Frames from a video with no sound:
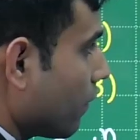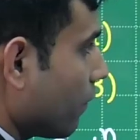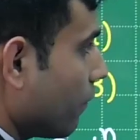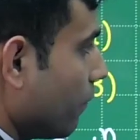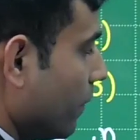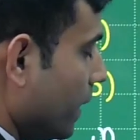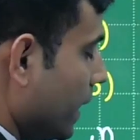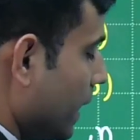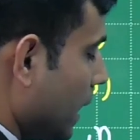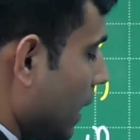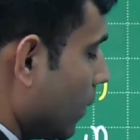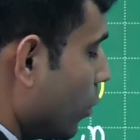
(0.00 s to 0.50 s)

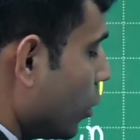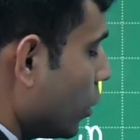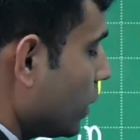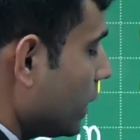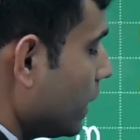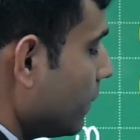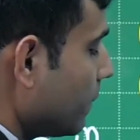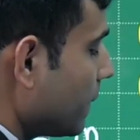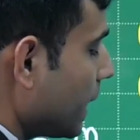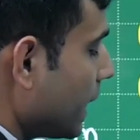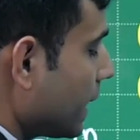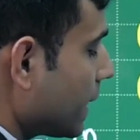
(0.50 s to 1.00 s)
When
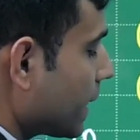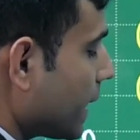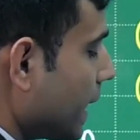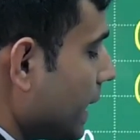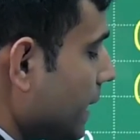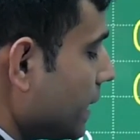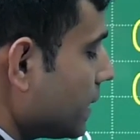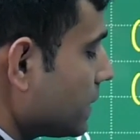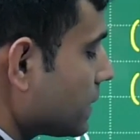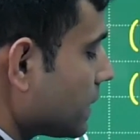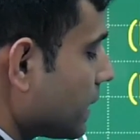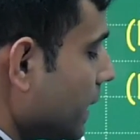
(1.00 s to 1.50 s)
ammonium
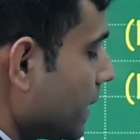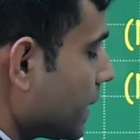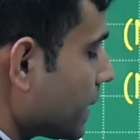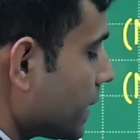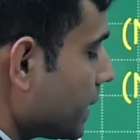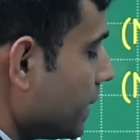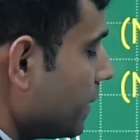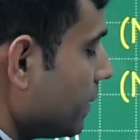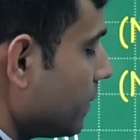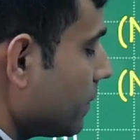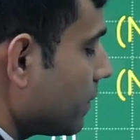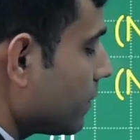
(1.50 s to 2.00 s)
nitrite is
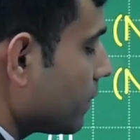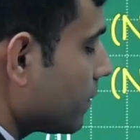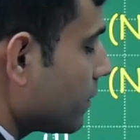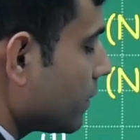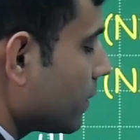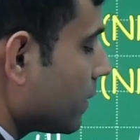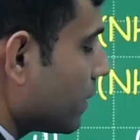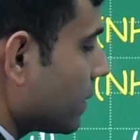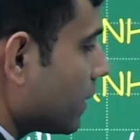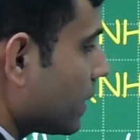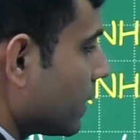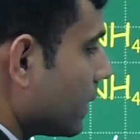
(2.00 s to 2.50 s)
heated,
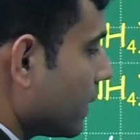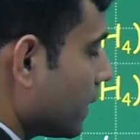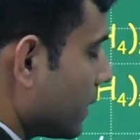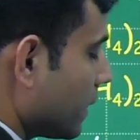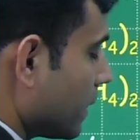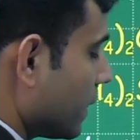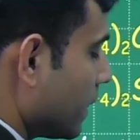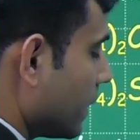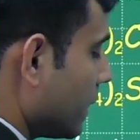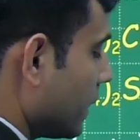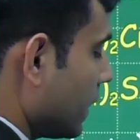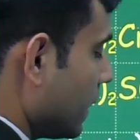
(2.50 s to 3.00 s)

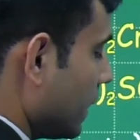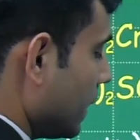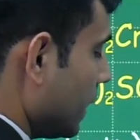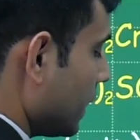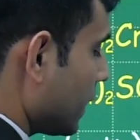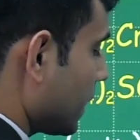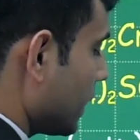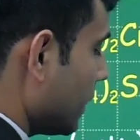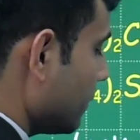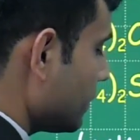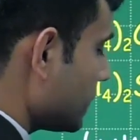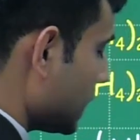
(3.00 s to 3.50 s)

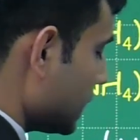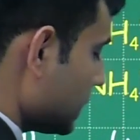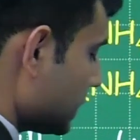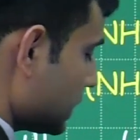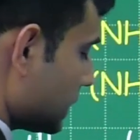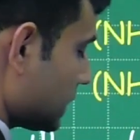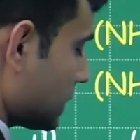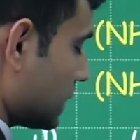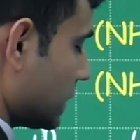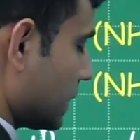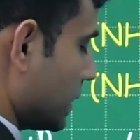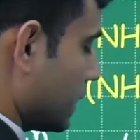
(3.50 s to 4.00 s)
it gives
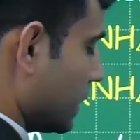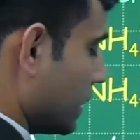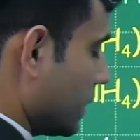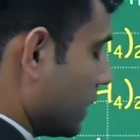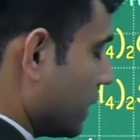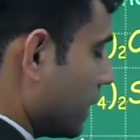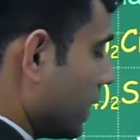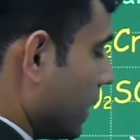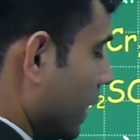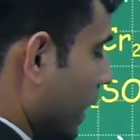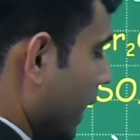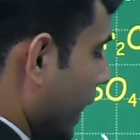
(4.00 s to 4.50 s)
us
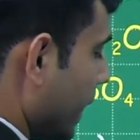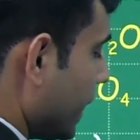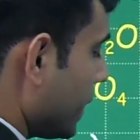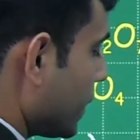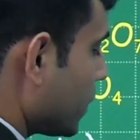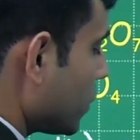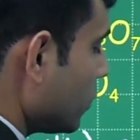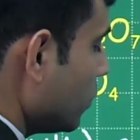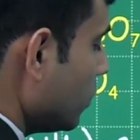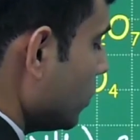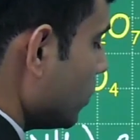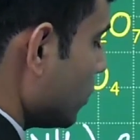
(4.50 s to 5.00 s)

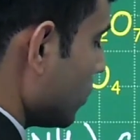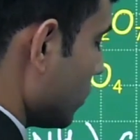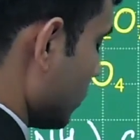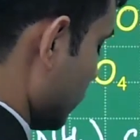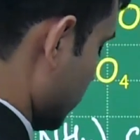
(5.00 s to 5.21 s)
N2